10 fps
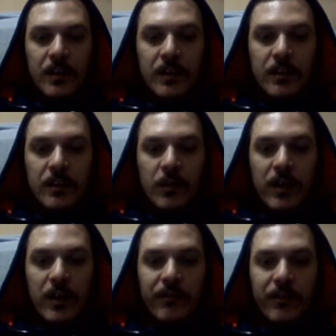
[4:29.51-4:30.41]
and now we
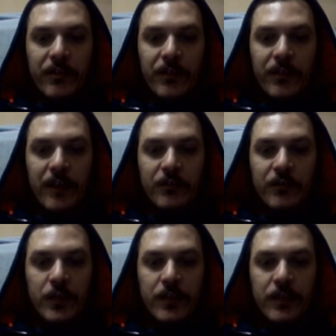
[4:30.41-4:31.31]
have
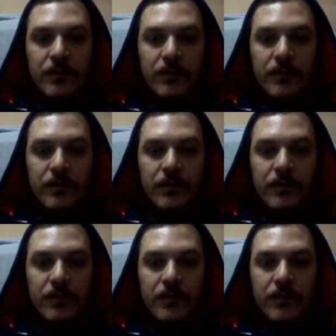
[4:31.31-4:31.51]
f3